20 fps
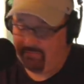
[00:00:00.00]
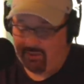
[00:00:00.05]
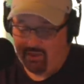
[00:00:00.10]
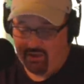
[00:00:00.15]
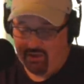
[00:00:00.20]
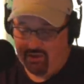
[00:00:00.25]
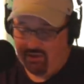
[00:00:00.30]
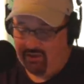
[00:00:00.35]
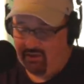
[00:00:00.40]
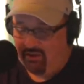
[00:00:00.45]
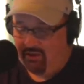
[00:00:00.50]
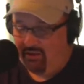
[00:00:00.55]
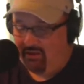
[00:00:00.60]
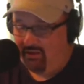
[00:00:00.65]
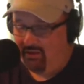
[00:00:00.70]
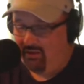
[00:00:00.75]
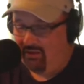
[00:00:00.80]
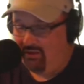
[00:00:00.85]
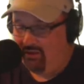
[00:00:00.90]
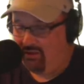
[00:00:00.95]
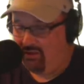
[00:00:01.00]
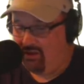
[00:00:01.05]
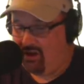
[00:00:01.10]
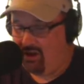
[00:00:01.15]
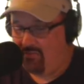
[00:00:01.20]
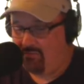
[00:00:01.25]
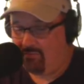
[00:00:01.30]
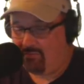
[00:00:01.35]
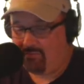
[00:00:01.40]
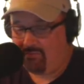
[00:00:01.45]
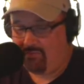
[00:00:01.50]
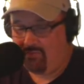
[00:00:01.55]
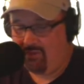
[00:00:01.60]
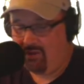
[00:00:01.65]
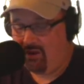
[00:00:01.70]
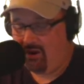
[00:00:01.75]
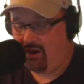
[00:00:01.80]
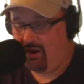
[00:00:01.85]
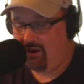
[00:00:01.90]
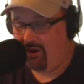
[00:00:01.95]
and, I know. Yeah. When it hits so home.
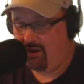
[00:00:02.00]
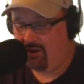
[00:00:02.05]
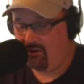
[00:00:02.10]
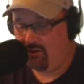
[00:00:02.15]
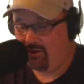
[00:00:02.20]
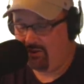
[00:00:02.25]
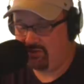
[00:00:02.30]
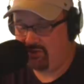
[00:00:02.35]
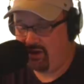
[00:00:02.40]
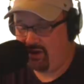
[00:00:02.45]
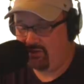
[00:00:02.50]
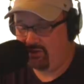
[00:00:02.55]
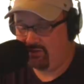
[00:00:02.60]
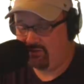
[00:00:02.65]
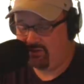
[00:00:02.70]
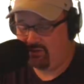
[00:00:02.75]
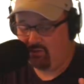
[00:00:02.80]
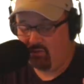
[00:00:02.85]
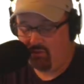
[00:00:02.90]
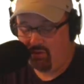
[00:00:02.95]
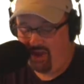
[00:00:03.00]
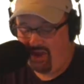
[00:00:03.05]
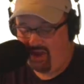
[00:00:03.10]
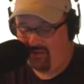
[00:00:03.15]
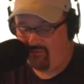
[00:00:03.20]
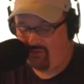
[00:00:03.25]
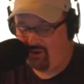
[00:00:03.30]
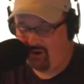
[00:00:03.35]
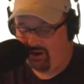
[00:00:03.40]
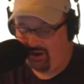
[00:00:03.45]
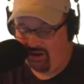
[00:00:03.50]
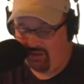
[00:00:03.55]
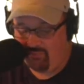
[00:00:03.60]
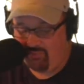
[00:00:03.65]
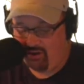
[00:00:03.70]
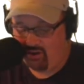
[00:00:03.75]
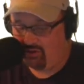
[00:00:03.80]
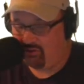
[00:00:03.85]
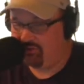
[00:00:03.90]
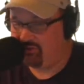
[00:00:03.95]
Weird. All right, here let's uh, let's see what we have here. I got a
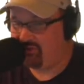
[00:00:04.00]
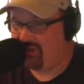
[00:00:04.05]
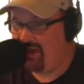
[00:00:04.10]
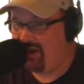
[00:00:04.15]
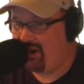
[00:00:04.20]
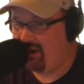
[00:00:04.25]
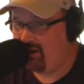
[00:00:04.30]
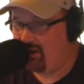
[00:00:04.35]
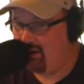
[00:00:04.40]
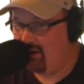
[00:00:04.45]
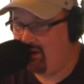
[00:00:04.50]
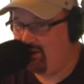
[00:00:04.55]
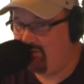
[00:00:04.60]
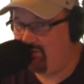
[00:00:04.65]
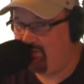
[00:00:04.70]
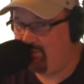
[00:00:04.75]
big old stack of